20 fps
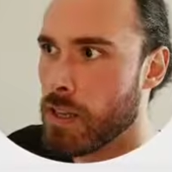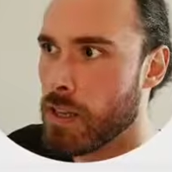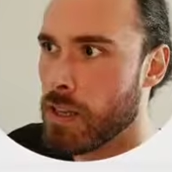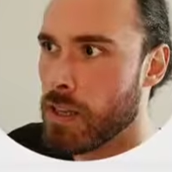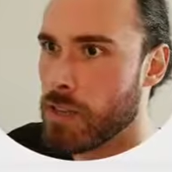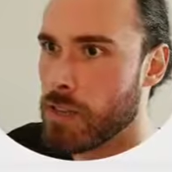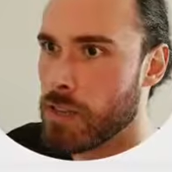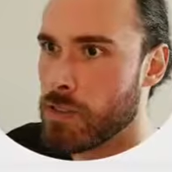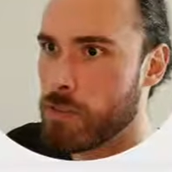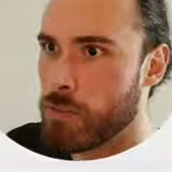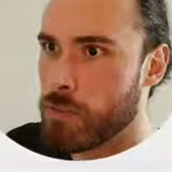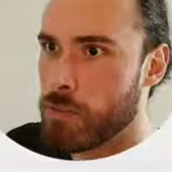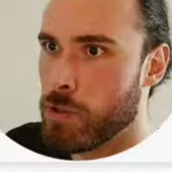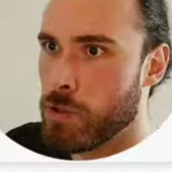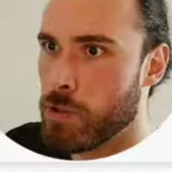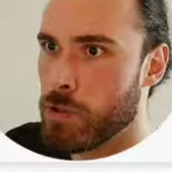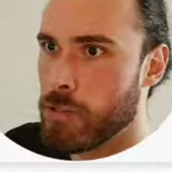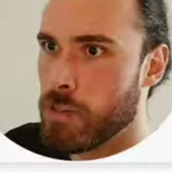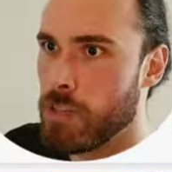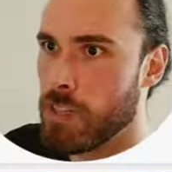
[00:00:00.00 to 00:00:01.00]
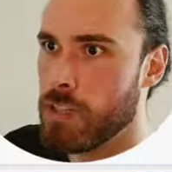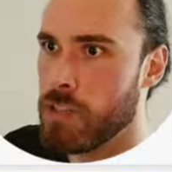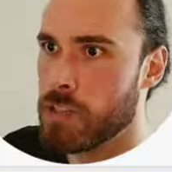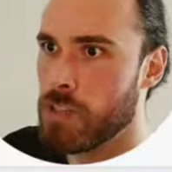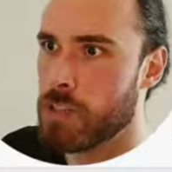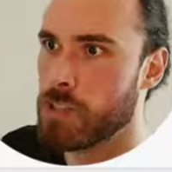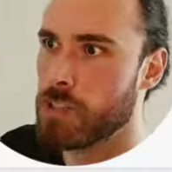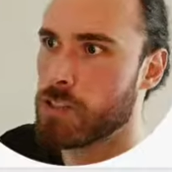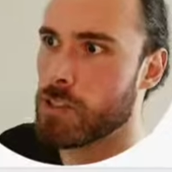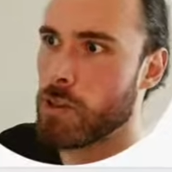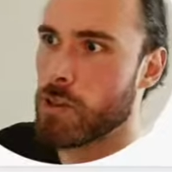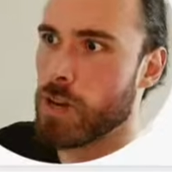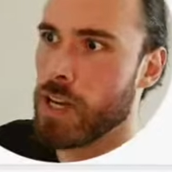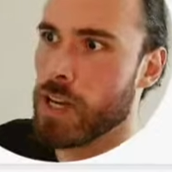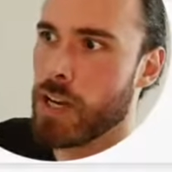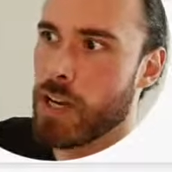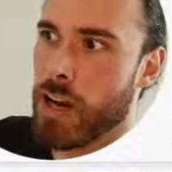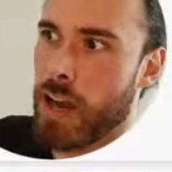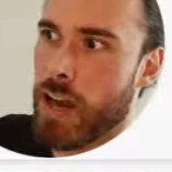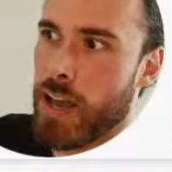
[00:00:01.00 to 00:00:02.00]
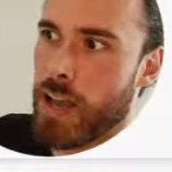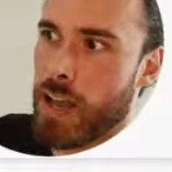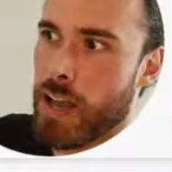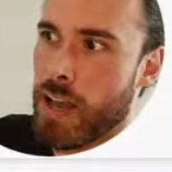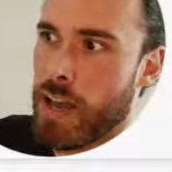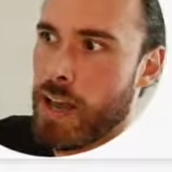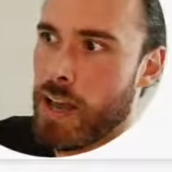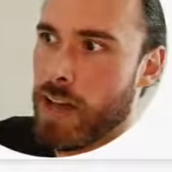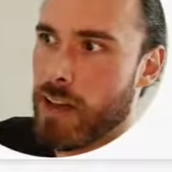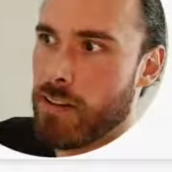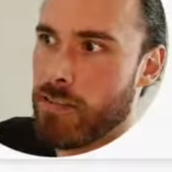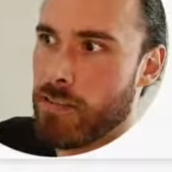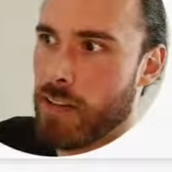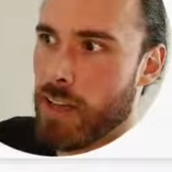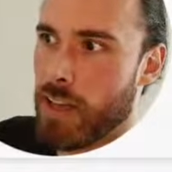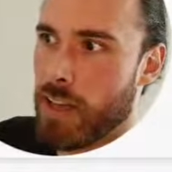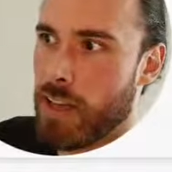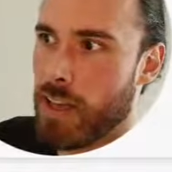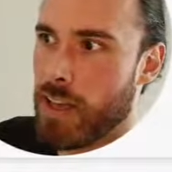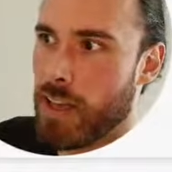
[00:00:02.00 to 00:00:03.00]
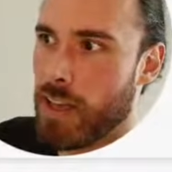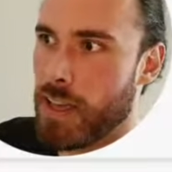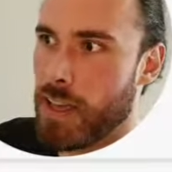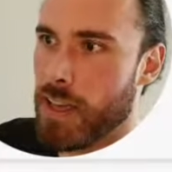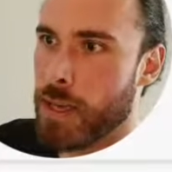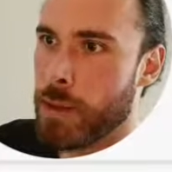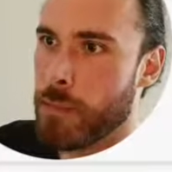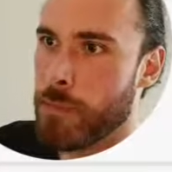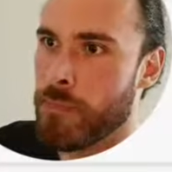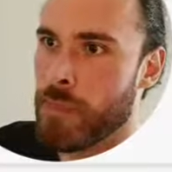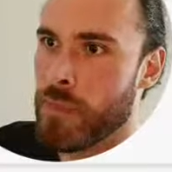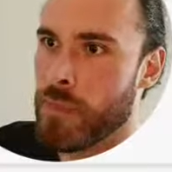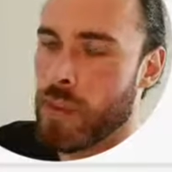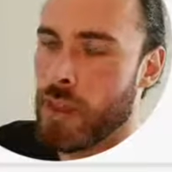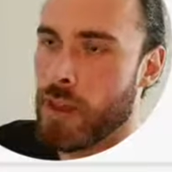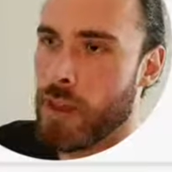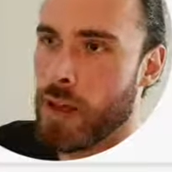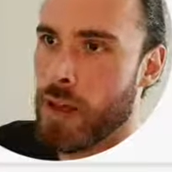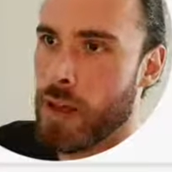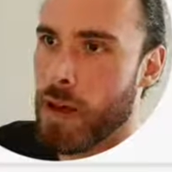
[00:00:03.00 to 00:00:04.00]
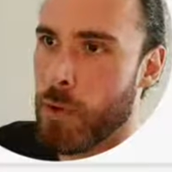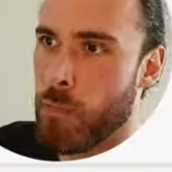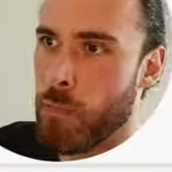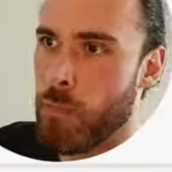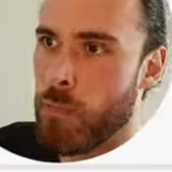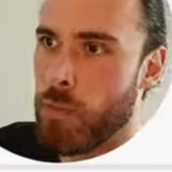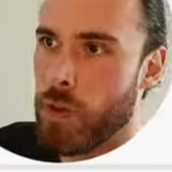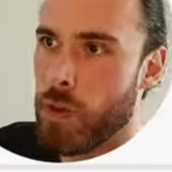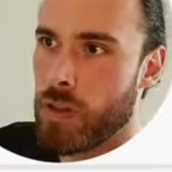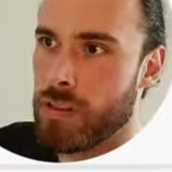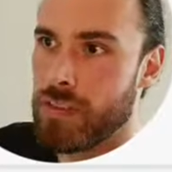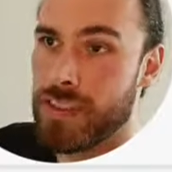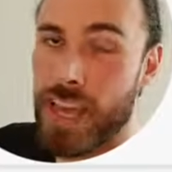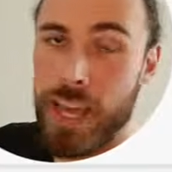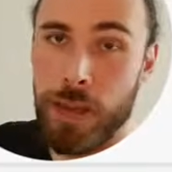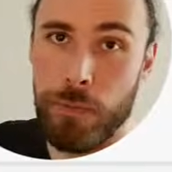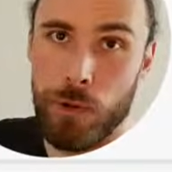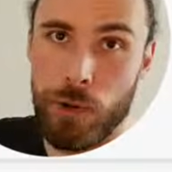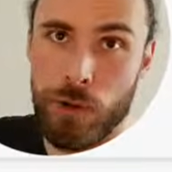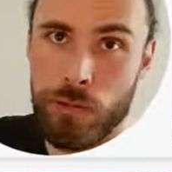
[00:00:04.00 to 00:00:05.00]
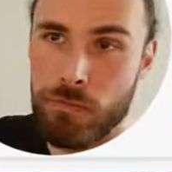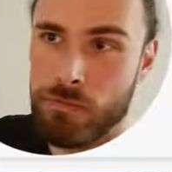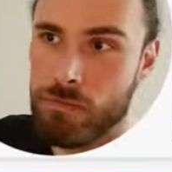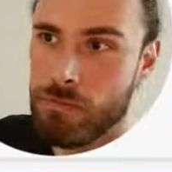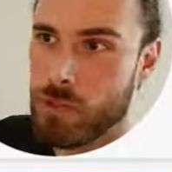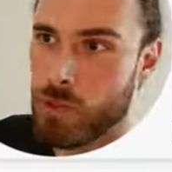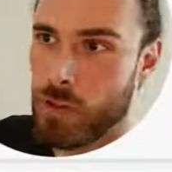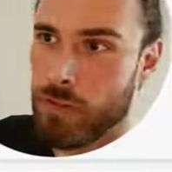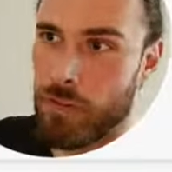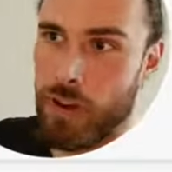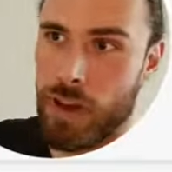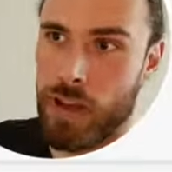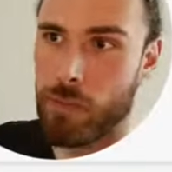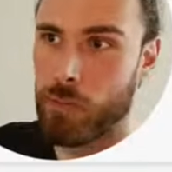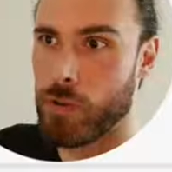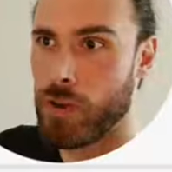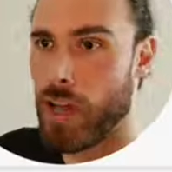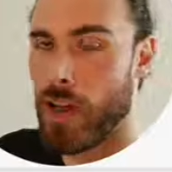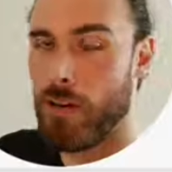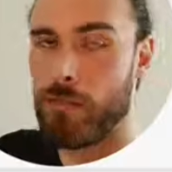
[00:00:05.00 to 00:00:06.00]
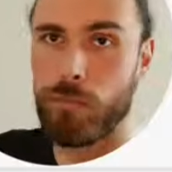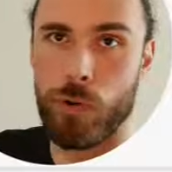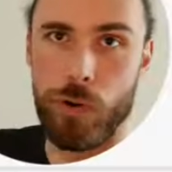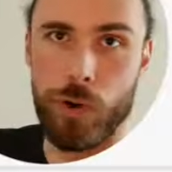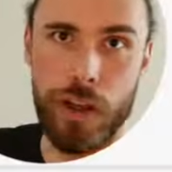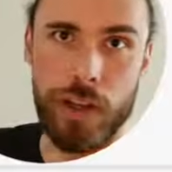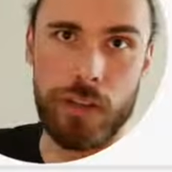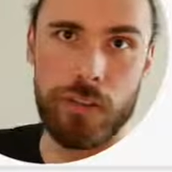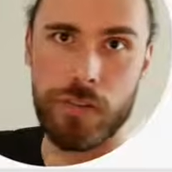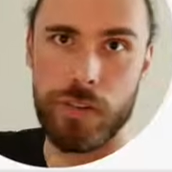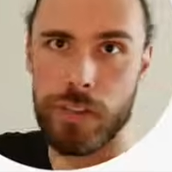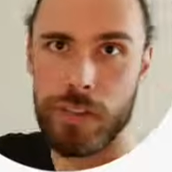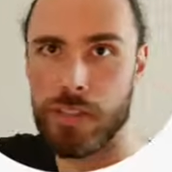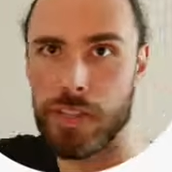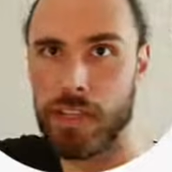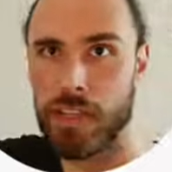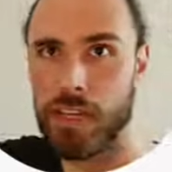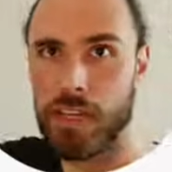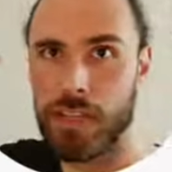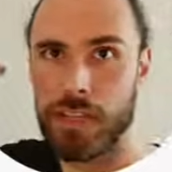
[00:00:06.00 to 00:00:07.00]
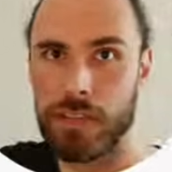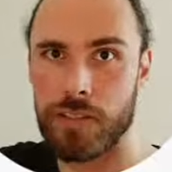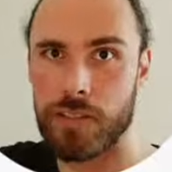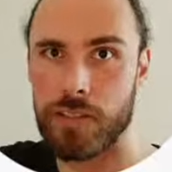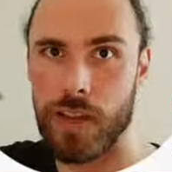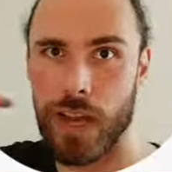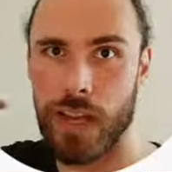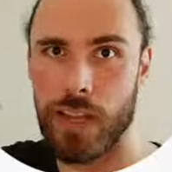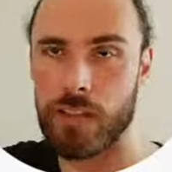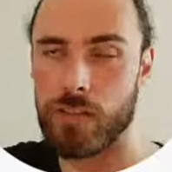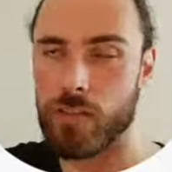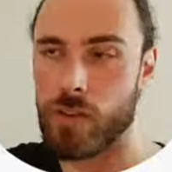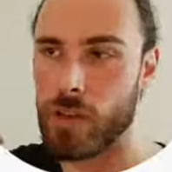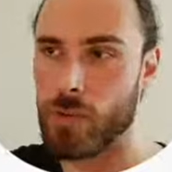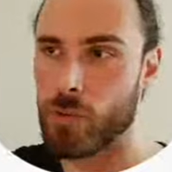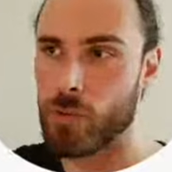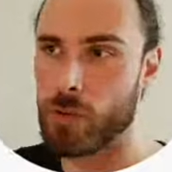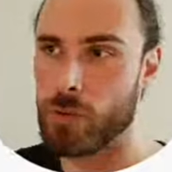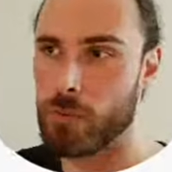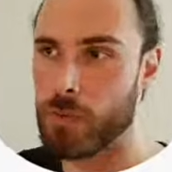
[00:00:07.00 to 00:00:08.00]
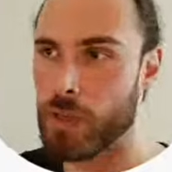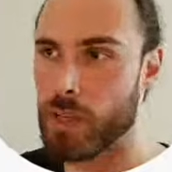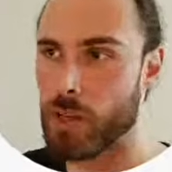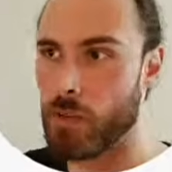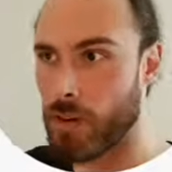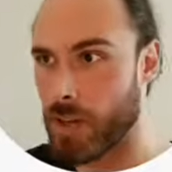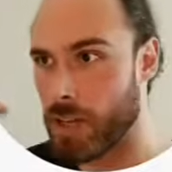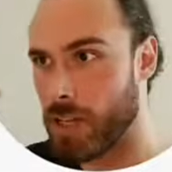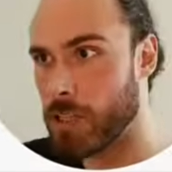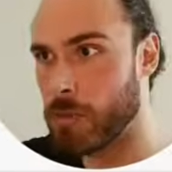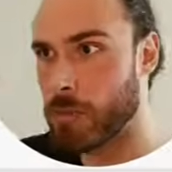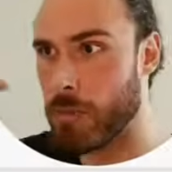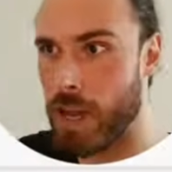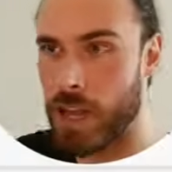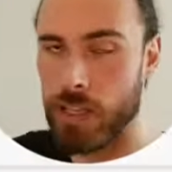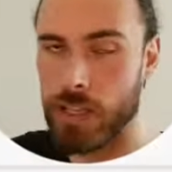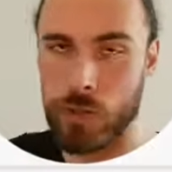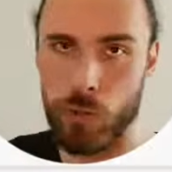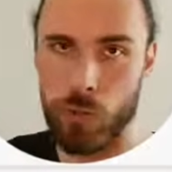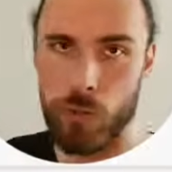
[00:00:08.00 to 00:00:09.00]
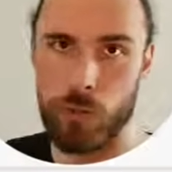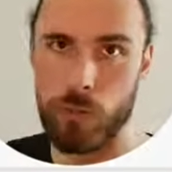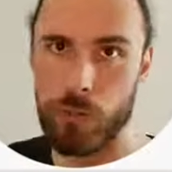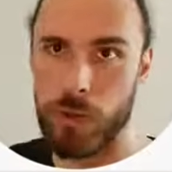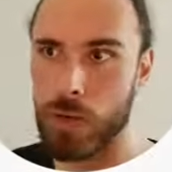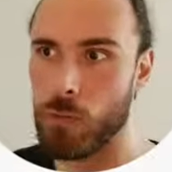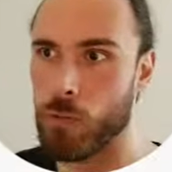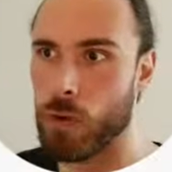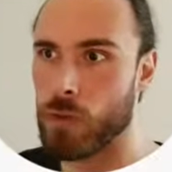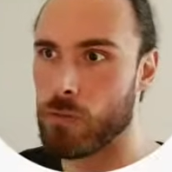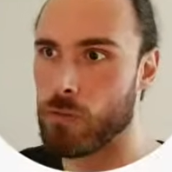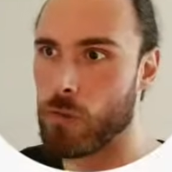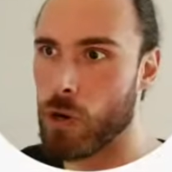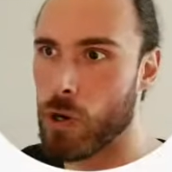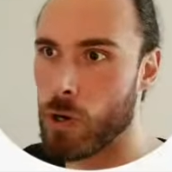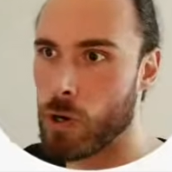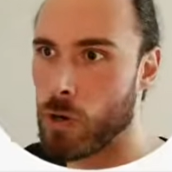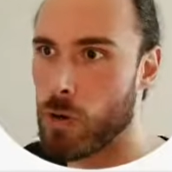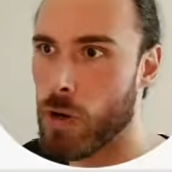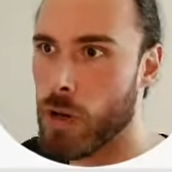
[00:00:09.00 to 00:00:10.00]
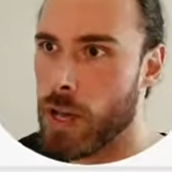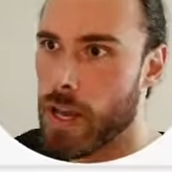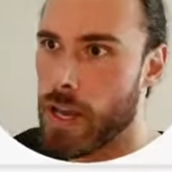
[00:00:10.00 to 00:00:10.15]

Let's remove this. So here I have a table. So if I would have more entries, each entry would be, or each page would be one row.